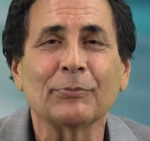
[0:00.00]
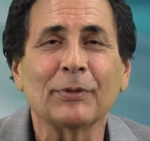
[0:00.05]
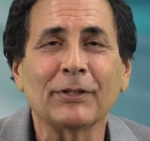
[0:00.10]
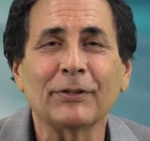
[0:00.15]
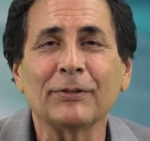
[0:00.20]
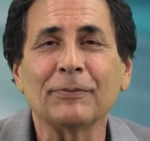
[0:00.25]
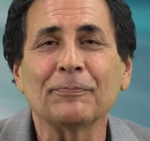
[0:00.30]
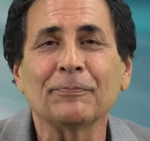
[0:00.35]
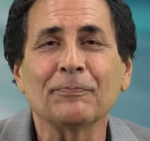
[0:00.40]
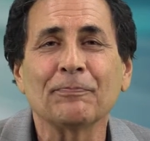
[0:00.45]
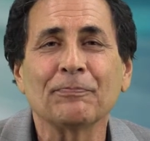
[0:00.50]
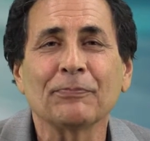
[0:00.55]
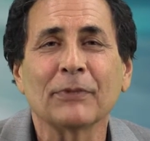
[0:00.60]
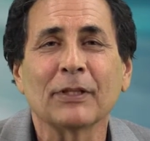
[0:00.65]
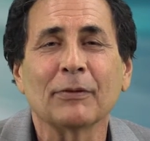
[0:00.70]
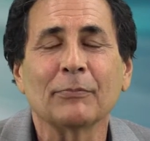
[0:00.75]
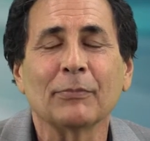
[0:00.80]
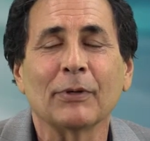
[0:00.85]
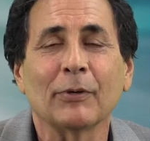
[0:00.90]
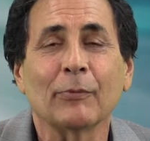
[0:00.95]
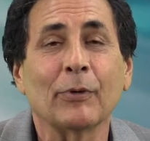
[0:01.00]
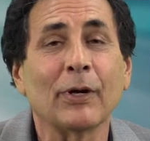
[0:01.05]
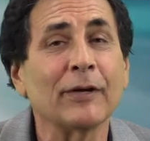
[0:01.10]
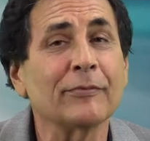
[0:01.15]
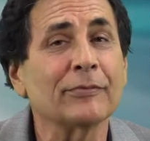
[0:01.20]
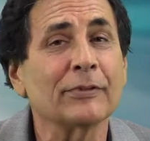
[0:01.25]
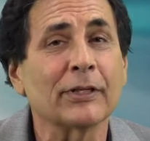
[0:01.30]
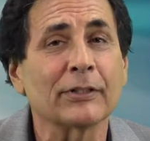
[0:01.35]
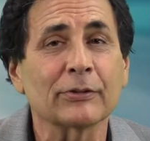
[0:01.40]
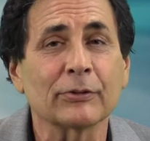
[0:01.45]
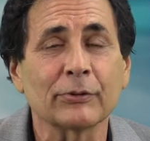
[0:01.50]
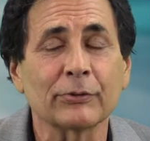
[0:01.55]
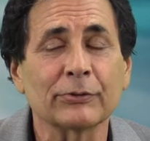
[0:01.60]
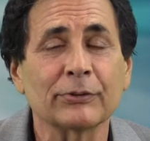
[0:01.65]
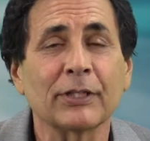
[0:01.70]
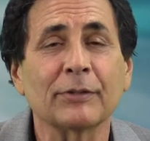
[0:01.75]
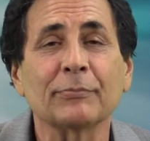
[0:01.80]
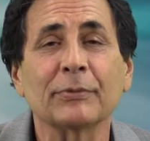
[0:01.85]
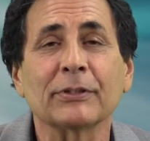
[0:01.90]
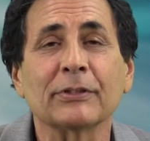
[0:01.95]
Method. My wife, Dr.
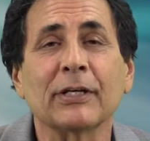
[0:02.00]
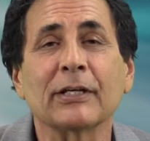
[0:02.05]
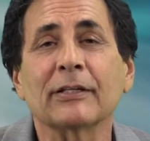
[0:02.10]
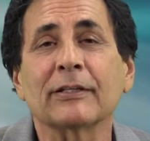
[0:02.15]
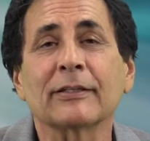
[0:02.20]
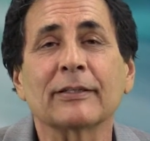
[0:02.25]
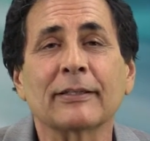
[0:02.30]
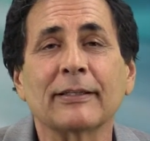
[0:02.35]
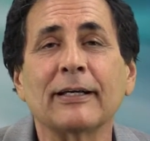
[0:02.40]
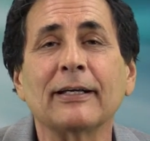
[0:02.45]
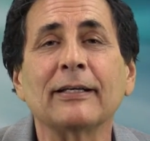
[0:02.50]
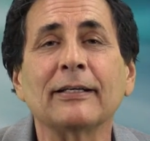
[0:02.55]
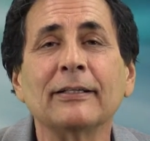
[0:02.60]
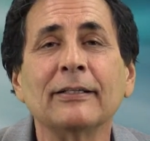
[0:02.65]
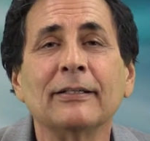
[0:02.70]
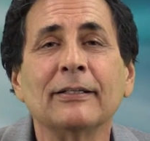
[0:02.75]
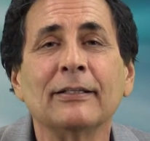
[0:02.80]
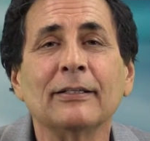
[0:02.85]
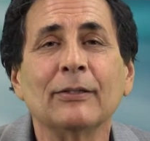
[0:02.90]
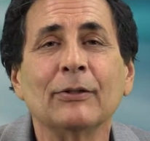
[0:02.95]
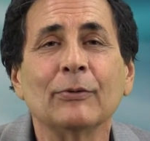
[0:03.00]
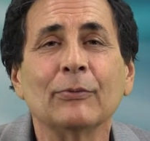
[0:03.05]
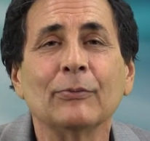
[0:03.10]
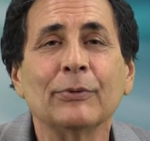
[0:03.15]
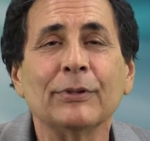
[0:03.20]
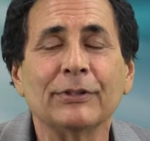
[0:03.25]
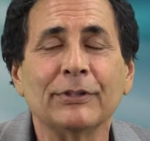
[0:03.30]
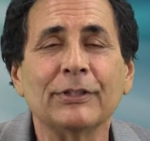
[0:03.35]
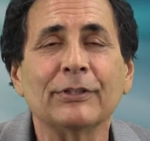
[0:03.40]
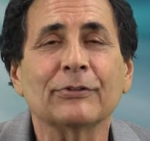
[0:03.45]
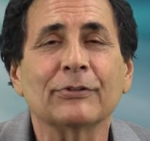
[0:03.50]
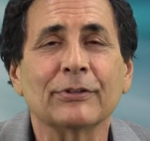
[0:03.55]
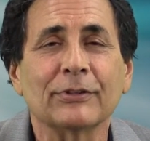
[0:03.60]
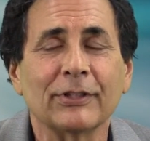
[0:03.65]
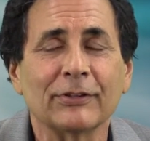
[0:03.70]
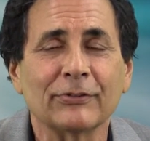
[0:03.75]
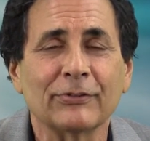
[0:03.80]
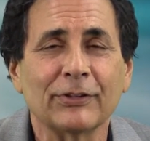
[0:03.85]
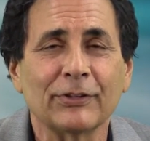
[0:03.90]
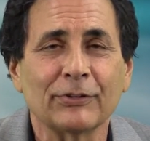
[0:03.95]
Luzette McDonald, and I, we teach the
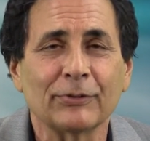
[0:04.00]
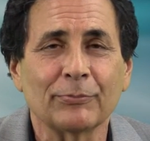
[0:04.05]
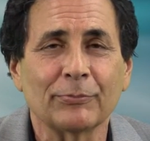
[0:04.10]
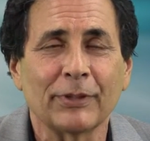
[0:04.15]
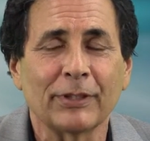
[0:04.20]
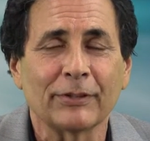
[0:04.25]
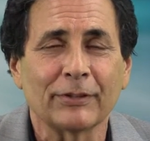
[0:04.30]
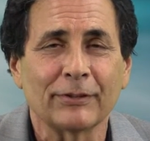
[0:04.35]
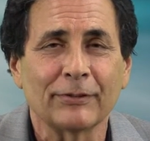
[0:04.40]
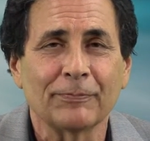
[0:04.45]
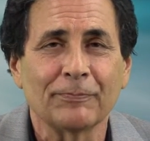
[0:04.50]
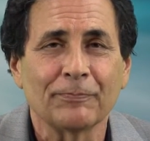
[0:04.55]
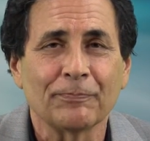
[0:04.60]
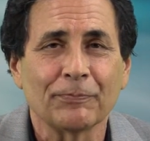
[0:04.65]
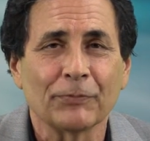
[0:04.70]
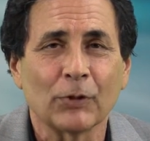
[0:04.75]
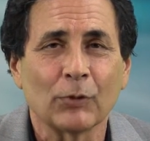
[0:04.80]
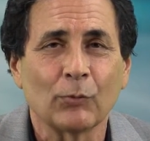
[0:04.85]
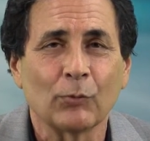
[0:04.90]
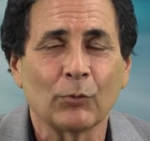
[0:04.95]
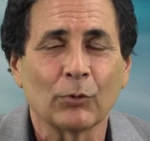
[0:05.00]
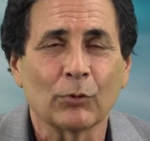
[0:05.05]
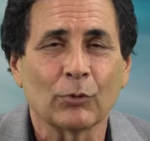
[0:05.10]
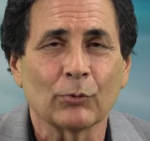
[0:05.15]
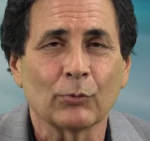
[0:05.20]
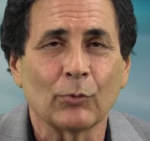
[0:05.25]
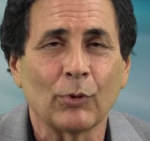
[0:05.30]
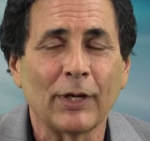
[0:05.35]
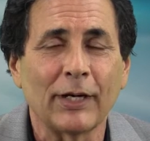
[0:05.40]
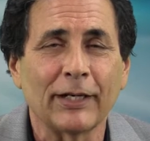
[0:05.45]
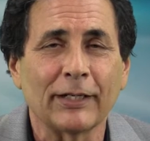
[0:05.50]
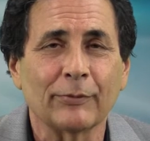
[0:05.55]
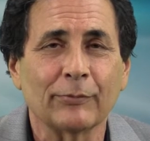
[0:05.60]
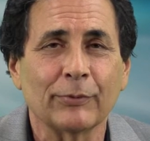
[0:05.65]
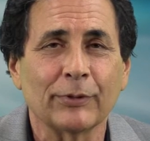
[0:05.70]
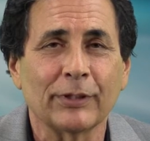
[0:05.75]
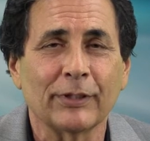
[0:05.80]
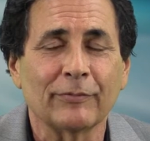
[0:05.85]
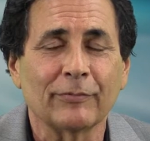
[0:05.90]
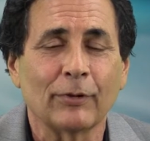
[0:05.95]
Destination Method worldwide.
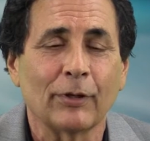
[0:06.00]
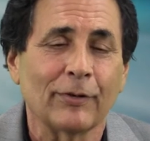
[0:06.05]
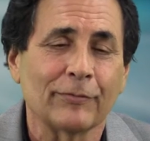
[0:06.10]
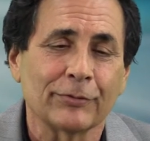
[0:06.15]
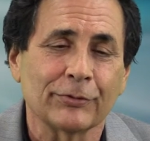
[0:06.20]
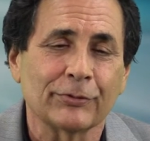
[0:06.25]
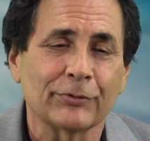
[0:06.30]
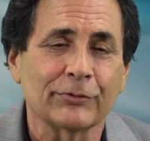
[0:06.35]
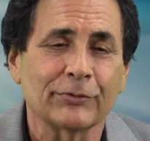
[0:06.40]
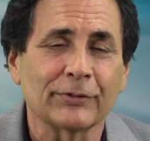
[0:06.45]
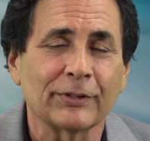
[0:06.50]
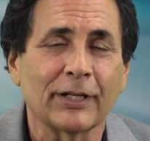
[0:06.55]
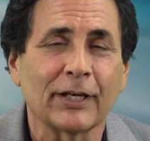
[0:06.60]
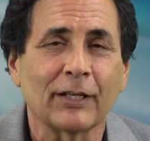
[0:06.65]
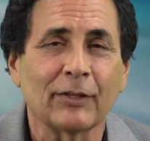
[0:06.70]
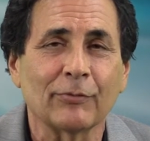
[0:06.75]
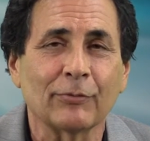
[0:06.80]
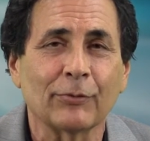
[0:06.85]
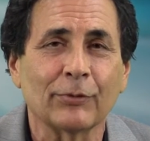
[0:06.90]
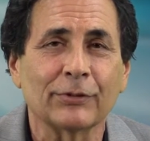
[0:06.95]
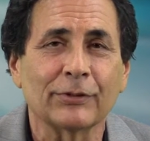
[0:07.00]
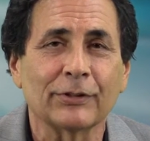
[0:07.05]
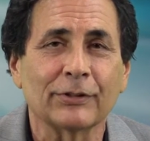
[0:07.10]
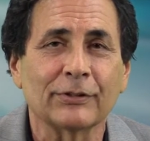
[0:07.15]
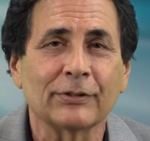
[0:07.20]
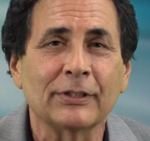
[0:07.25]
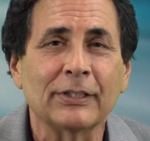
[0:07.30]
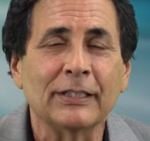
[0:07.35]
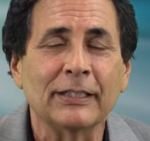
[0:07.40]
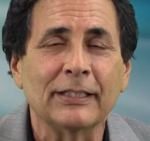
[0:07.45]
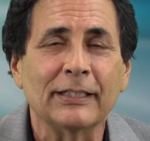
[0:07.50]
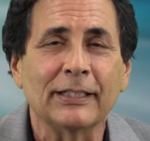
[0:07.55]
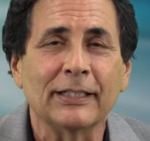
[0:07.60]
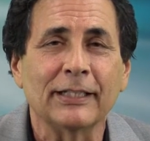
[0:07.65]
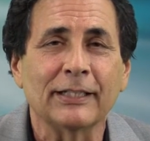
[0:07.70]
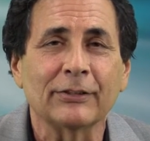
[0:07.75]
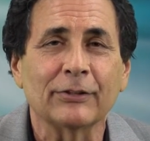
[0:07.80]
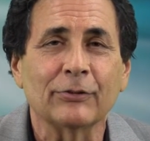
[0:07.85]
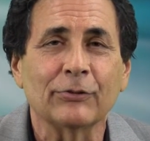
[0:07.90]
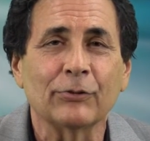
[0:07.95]
We have offices in California
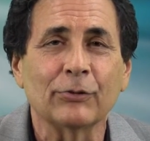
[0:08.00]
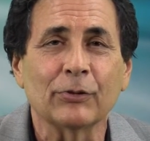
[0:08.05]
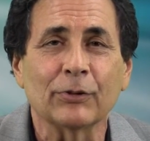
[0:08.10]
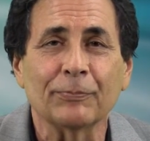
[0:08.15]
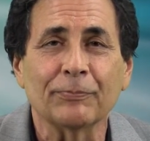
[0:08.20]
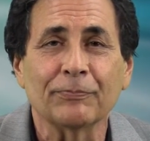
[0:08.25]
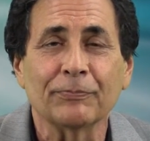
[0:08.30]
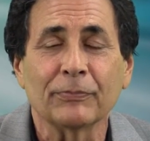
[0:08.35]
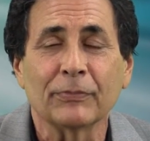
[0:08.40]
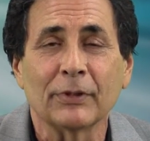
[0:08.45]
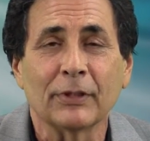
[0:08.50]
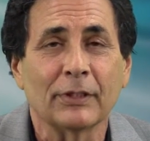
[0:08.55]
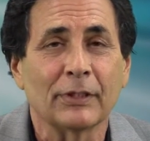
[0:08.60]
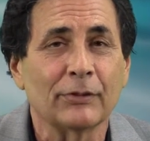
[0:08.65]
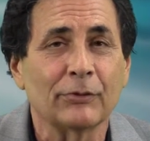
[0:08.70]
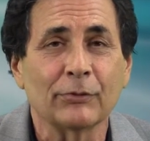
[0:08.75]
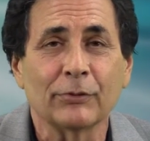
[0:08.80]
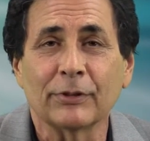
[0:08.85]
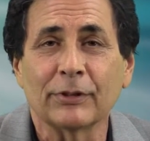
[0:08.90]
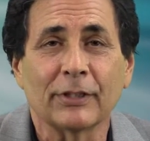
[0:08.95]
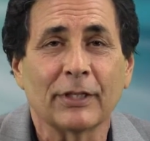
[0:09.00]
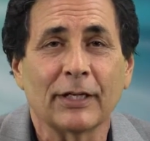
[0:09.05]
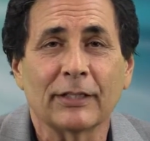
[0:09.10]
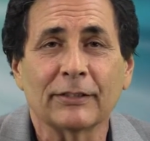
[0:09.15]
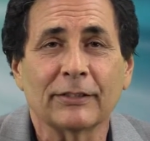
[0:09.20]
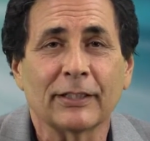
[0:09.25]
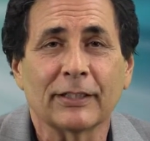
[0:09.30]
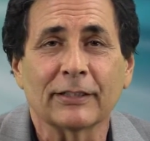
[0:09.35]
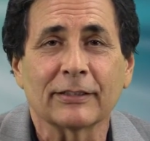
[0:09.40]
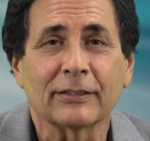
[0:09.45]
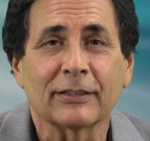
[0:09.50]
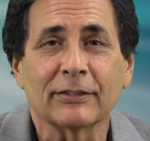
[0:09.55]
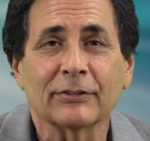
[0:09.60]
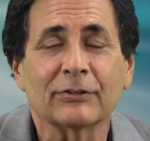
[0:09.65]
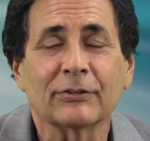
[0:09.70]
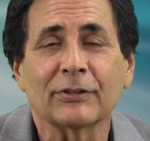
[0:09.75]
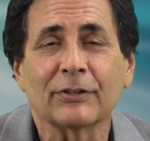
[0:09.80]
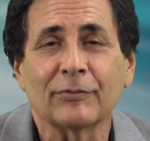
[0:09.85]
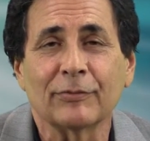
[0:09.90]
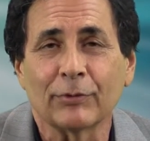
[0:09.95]
and in Europe, and you can contact
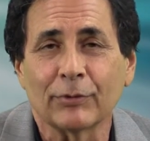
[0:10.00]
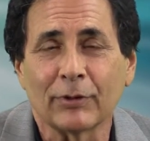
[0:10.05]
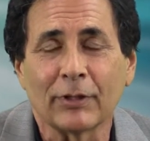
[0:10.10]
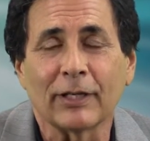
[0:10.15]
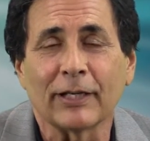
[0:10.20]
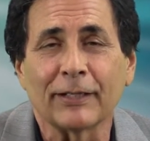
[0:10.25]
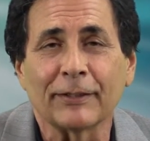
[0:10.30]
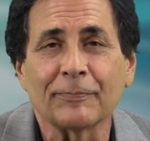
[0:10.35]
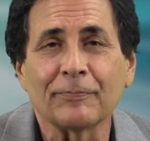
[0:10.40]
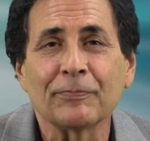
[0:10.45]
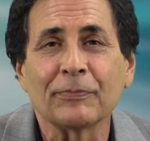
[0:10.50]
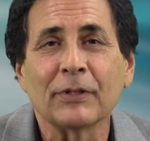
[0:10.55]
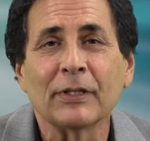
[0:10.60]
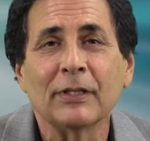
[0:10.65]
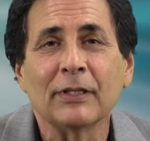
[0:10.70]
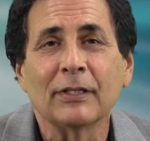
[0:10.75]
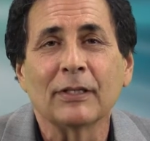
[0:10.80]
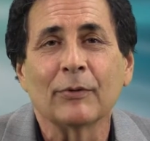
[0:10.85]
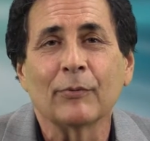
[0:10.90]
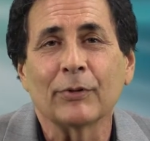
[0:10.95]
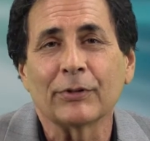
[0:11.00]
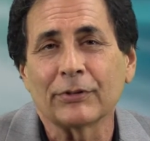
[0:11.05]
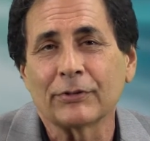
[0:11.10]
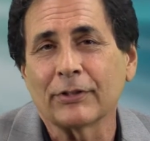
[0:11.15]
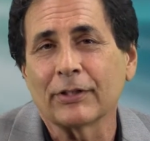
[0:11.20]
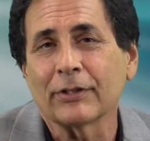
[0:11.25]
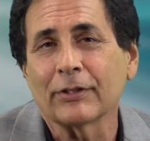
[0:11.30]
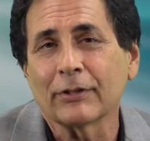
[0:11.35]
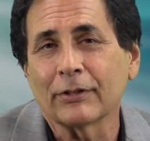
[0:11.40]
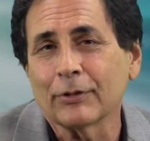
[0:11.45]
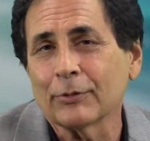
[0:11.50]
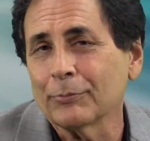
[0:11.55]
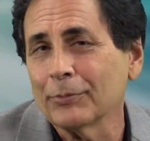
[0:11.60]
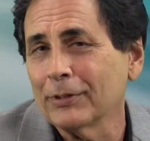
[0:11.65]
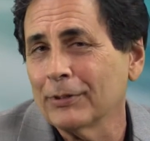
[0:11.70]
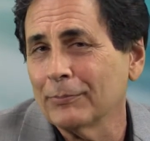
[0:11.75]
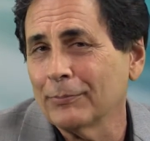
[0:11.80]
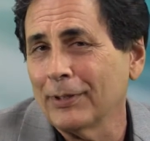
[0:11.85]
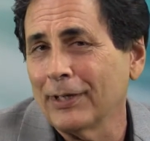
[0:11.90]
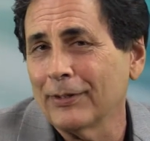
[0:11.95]
us if you'd like. I want to tell you a little
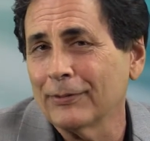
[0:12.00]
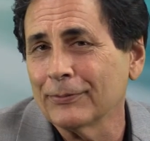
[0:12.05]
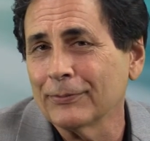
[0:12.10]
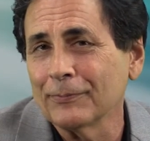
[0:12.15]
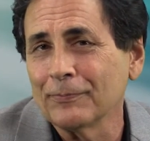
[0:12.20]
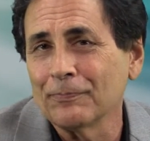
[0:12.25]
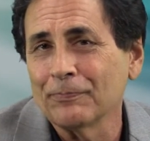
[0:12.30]
bit about